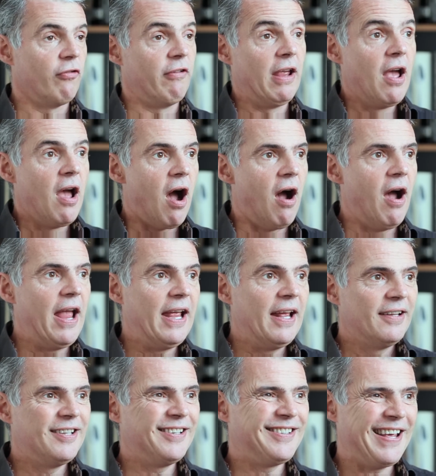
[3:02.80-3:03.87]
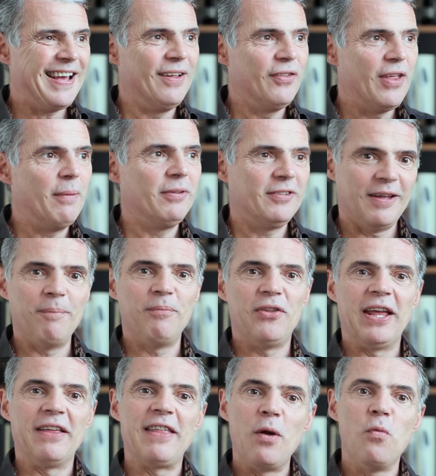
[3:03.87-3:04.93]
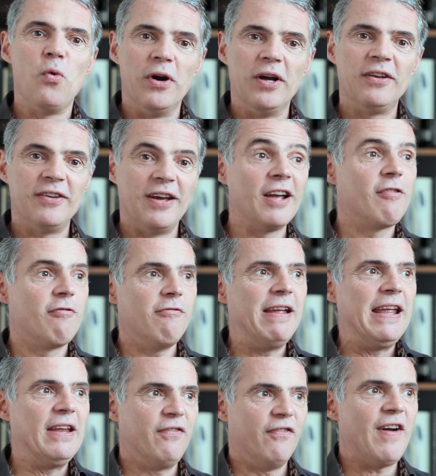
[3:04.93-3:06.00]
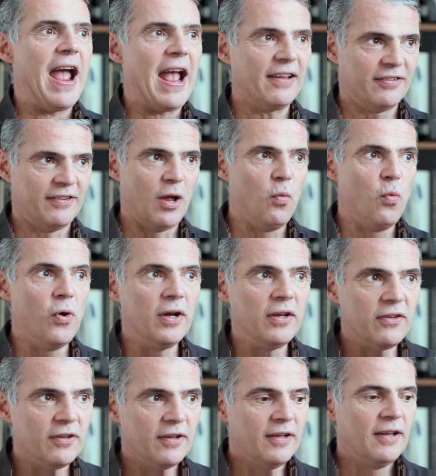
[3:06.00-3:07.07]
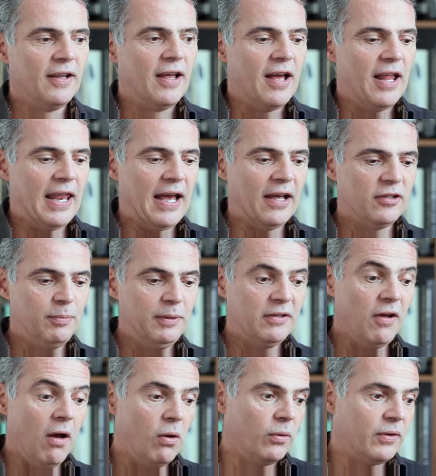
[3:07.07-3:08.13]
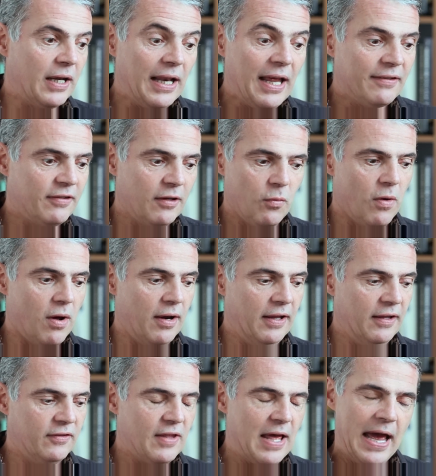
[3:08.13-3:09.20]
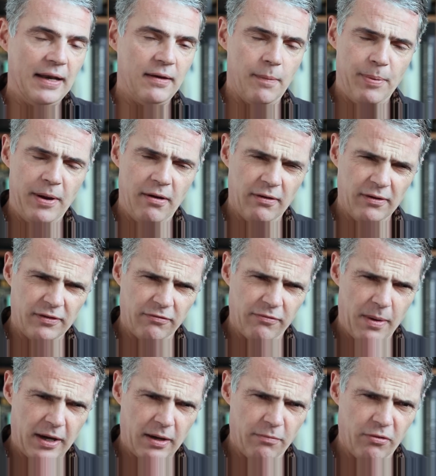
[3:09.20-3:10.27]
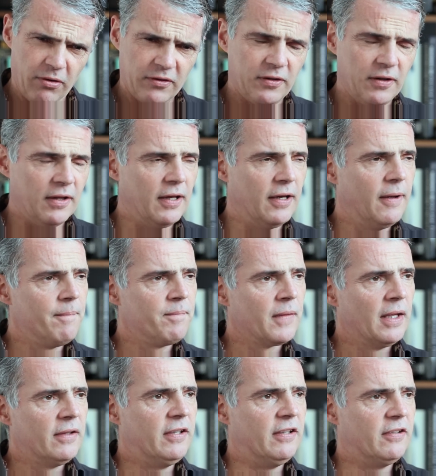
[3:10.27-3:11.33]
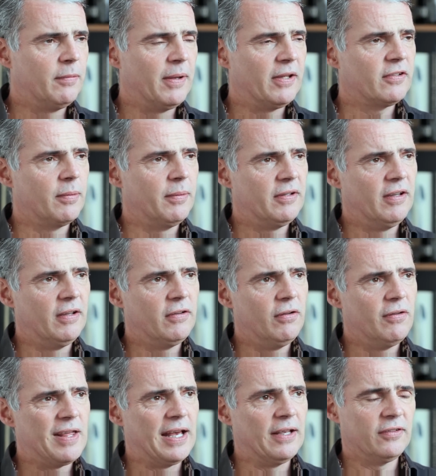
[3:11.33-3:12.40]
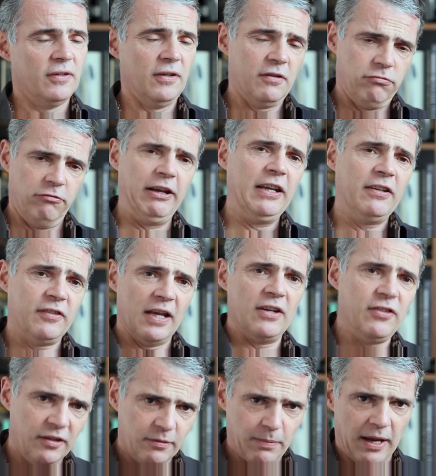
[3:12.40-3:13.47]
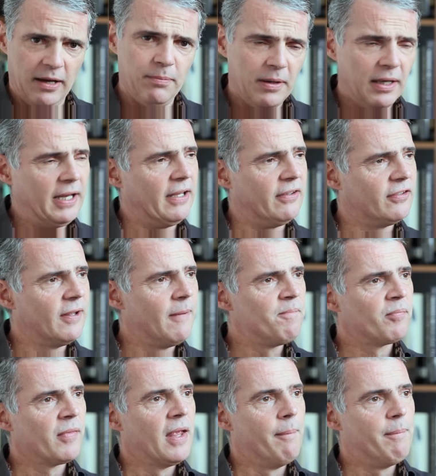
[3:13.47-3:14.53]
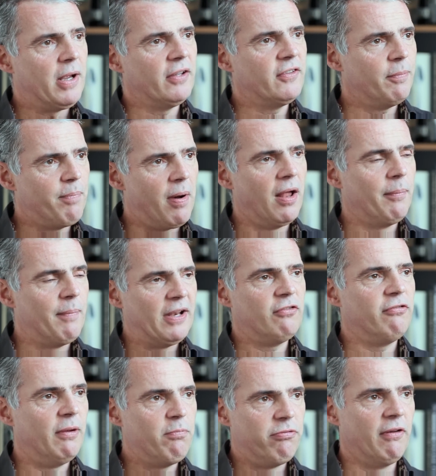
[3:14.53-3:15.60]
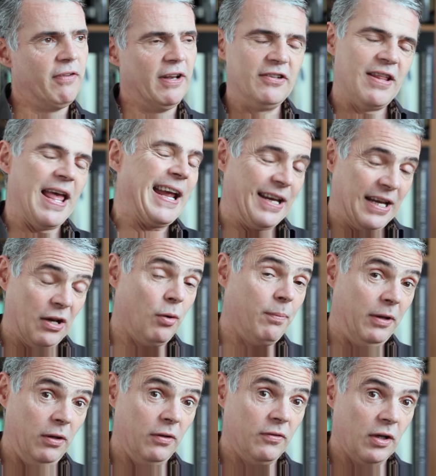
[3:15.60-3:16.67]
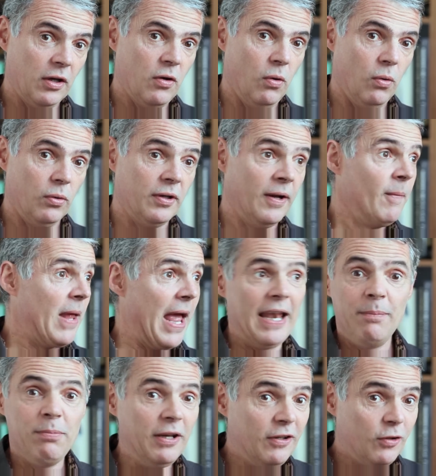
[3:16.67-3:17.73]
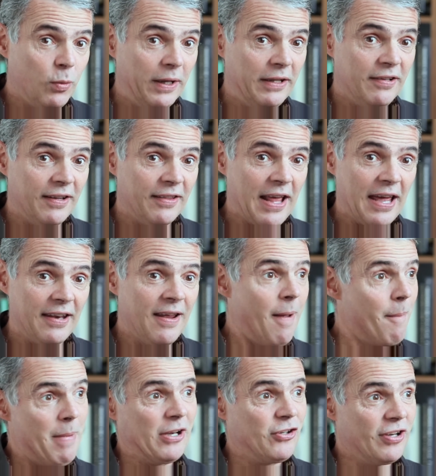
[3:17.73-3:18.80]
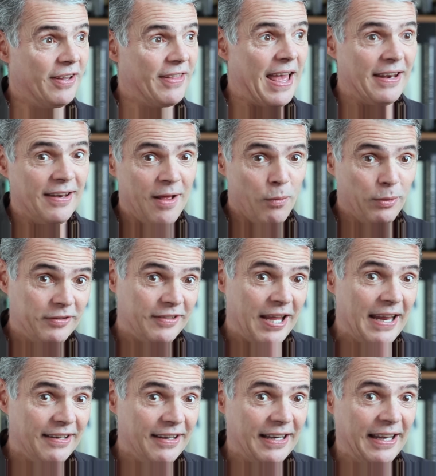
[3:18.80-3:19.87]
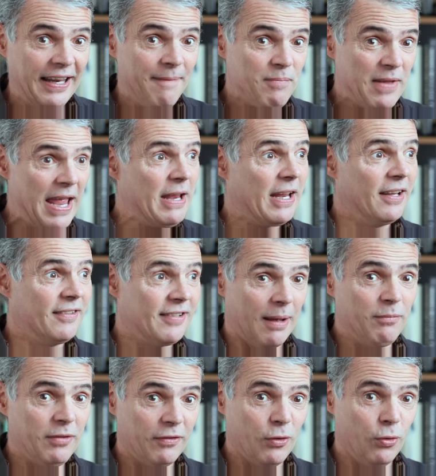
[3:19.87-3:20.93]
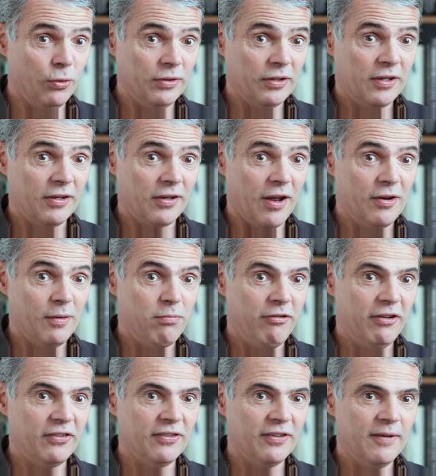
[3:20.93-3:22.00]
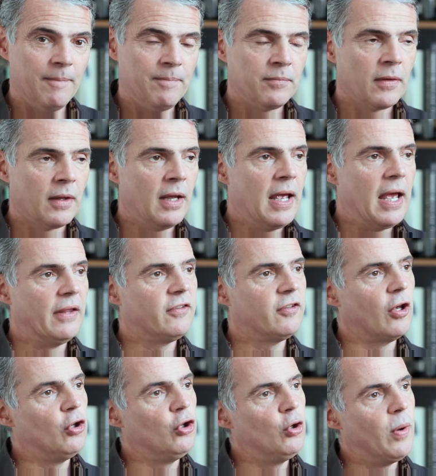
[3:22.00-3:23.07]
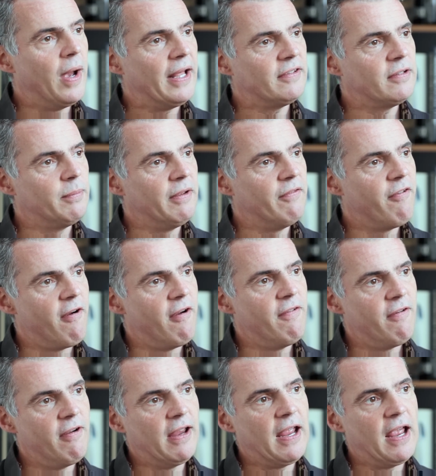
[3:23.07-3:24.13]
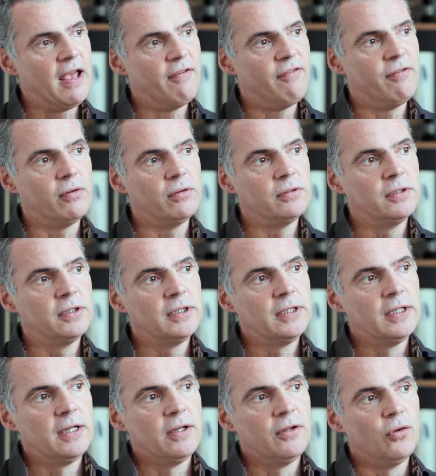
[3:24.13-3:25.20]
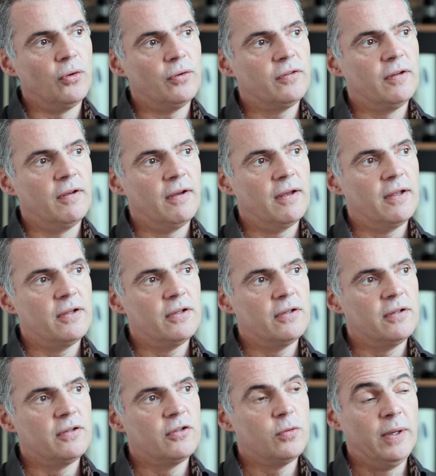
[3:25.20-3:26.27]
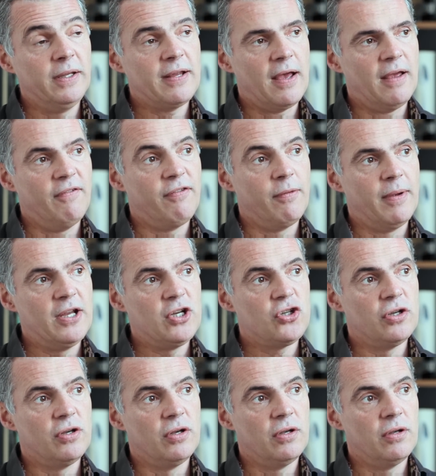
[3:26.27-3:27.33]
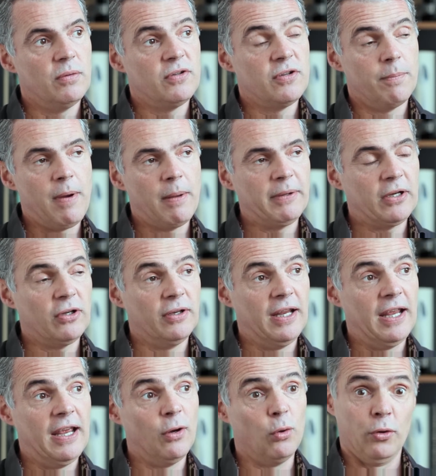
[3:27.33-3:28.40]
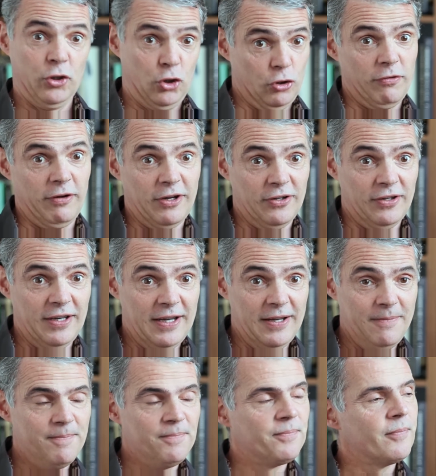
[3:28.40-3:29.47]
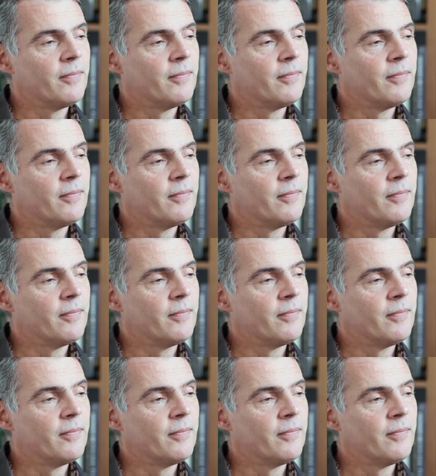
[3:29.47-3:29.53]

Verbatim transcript: jury. I to tell them something they weren't agreed facts. They weren't allowed to be told. The classic one is that appearance of Rebekah Brooks in the DCMS committee in 2003 says she's paid police. Because of parliamentary privilege, that cannot be used in court. Anybody tweeting that, mentioning that, was technically in contempt of court and could go to prison. And so you had to be very, very careful not to tweet out information which the public couldn't hear or the jury couldn't hear.